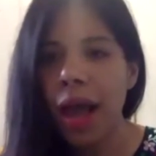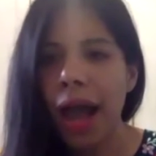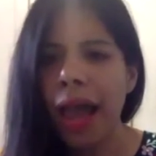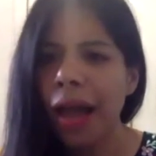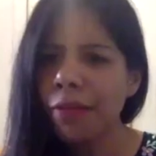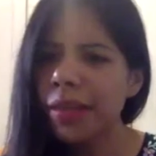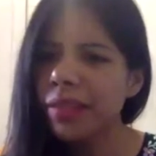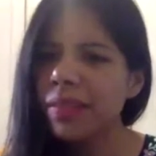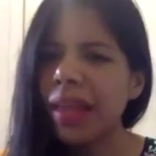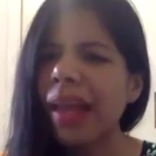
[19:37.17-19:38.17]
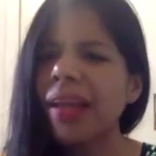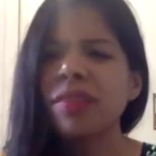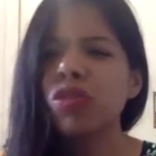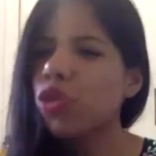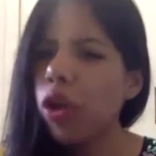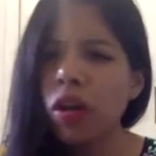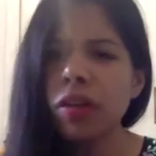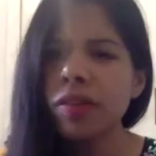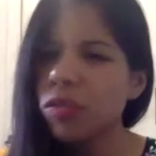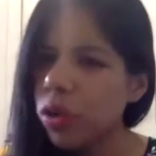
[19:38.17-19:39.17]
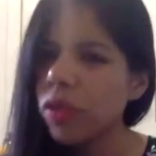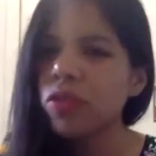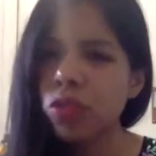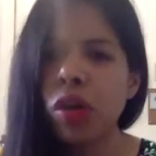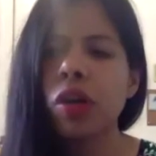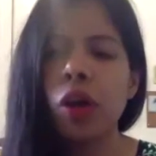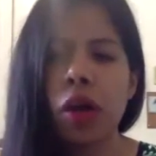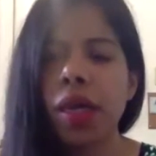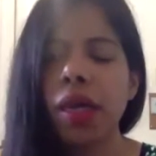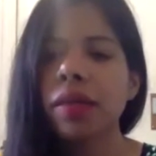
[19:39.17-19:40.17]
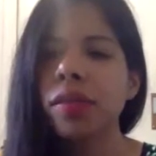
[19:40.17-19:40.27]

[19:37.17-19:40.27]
I have this like strong longing